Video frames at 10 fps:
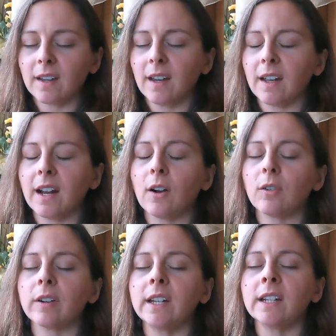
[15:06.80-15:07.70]
And now
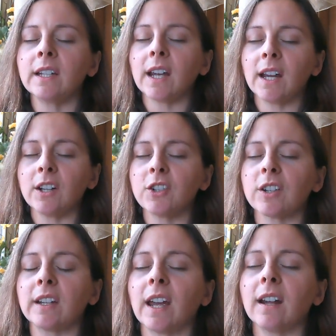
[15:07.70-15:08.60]
re-engage.
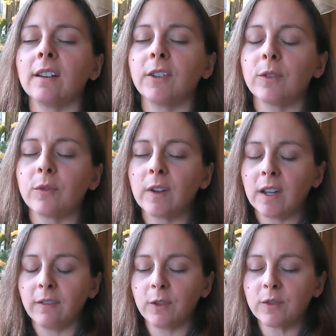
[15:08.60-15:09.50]
Again,
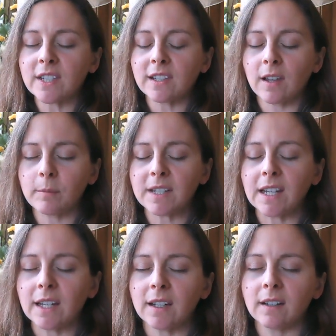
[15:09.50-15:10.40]
if you've slumped
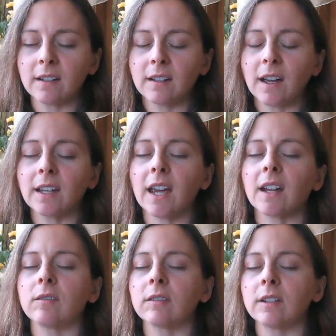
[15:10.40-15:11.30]
in, again,
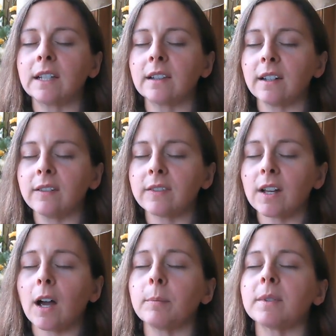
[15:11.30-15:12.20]
re-lift
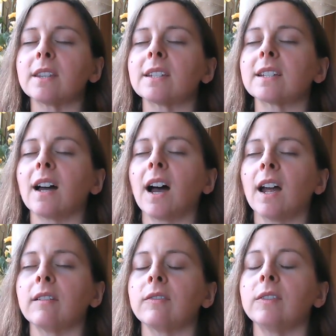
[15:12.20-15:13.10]
up to the
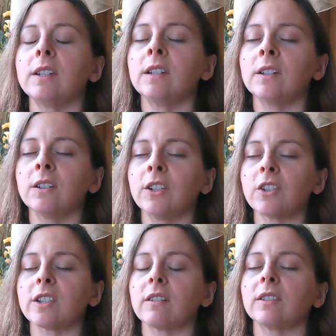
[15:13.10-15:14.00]
sky. Feel
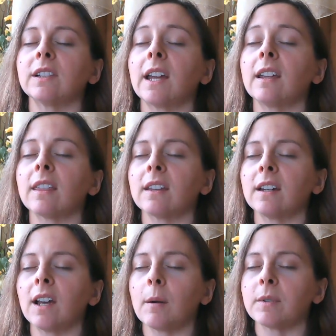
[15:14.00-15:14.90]
yourself
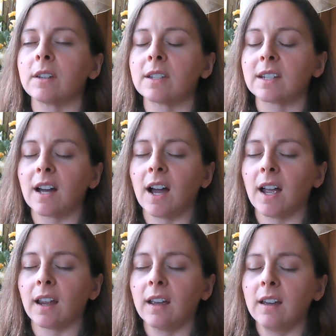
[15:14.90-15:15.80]
lengthening up to the
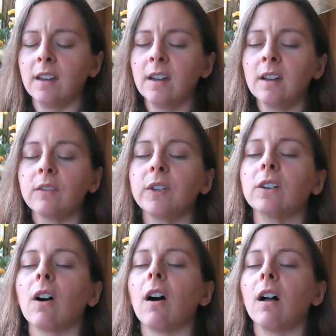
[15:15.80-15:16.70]
sky.
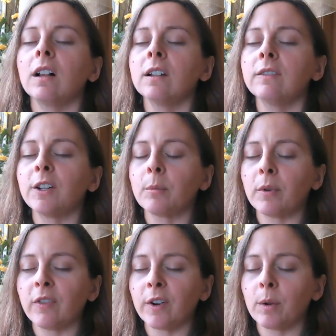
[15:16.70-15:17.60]
Feel all of your
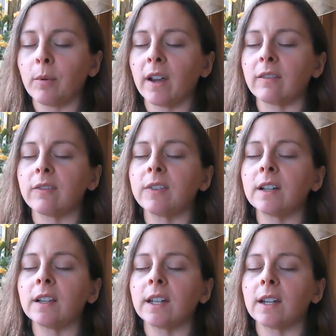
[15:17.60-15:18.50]
vertebrae
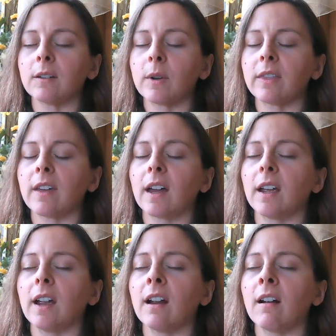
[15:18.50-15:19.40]
filling with that
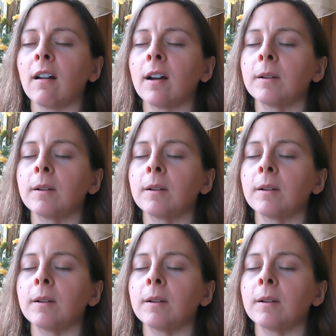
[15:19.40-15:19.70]
air,